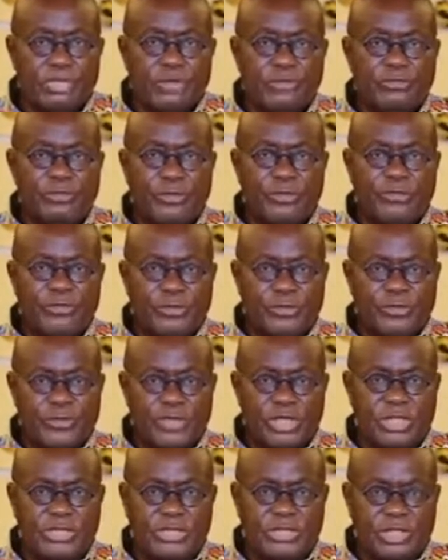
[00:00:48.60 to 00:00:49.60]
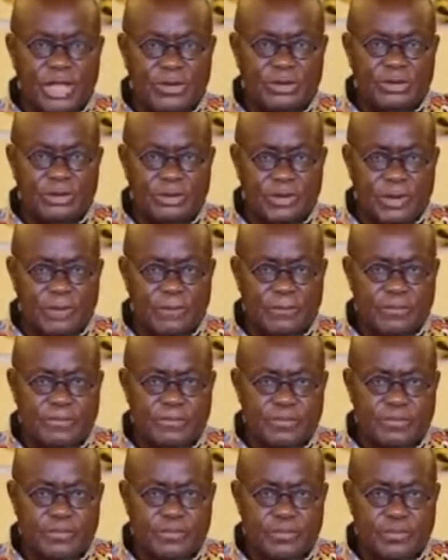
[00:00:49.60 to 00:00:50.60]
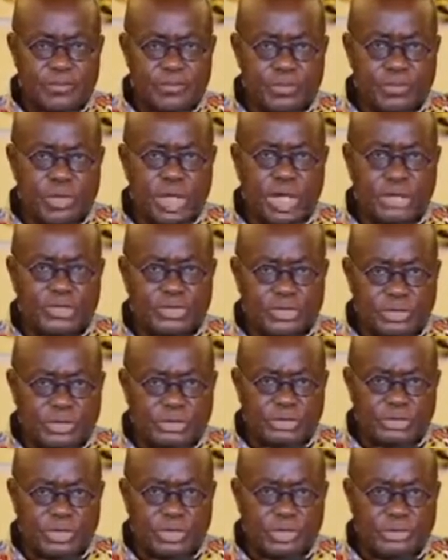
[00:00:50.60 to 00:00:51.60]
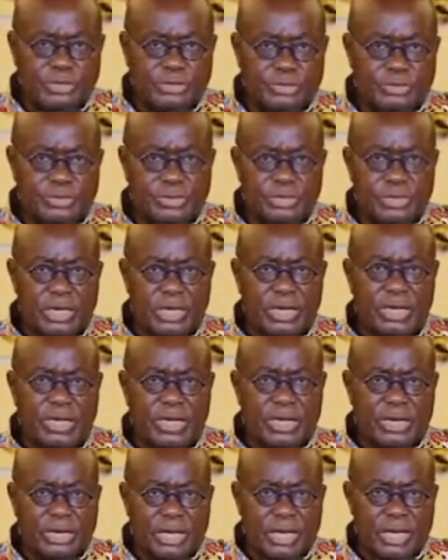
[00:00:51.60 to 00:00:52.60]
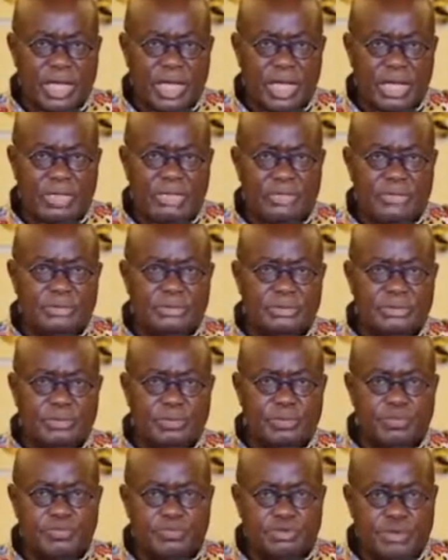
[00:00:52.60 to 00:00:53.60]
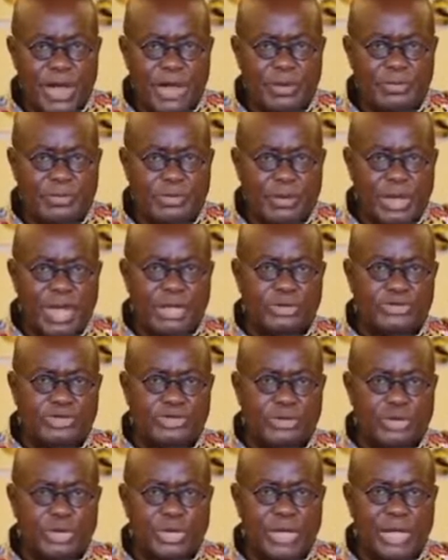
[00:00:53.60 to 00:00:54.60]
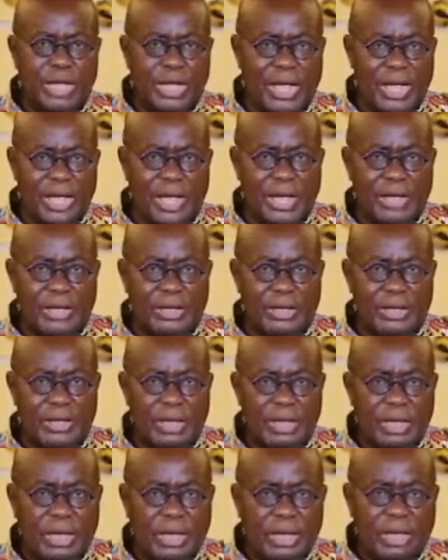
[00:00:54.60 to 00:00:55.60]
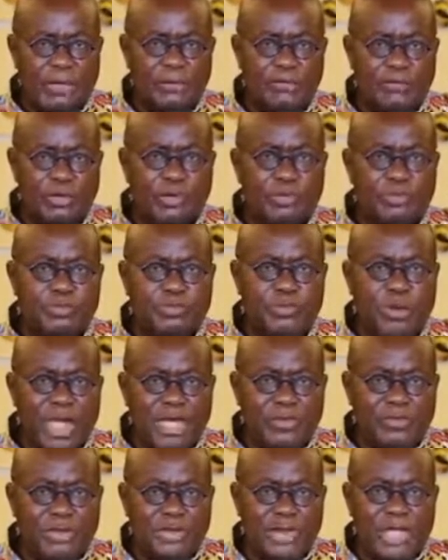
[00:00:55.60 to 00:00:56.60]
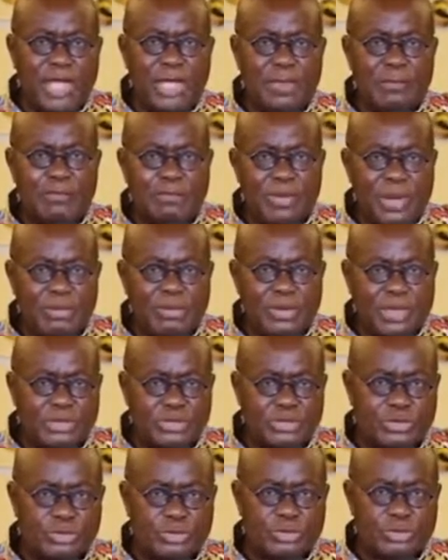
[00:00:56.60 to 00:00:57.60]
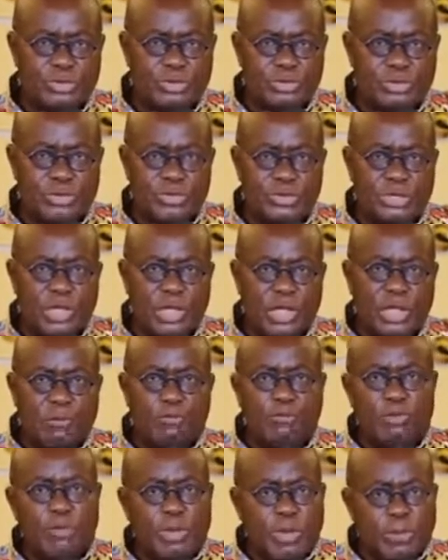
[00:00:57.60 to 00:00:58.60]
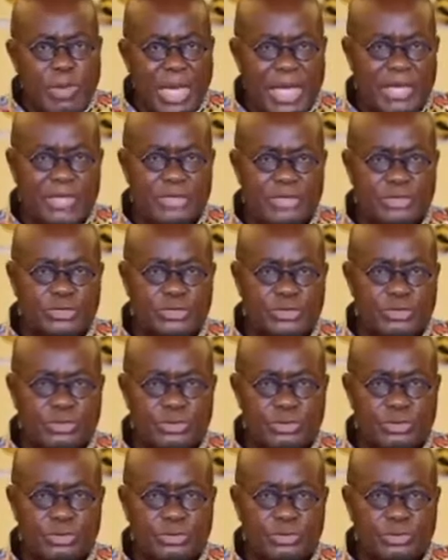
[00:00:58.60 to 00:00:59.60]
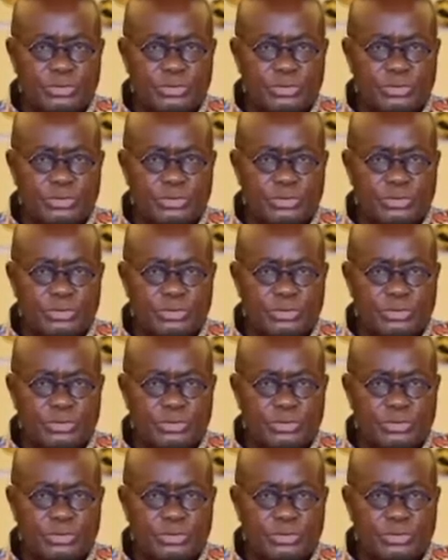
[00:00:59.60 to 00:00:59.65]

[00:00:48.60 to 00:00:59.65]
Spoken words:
So from 15th January, our children in kindergarten, primary and junior high, in both private and public schools, will be back in school.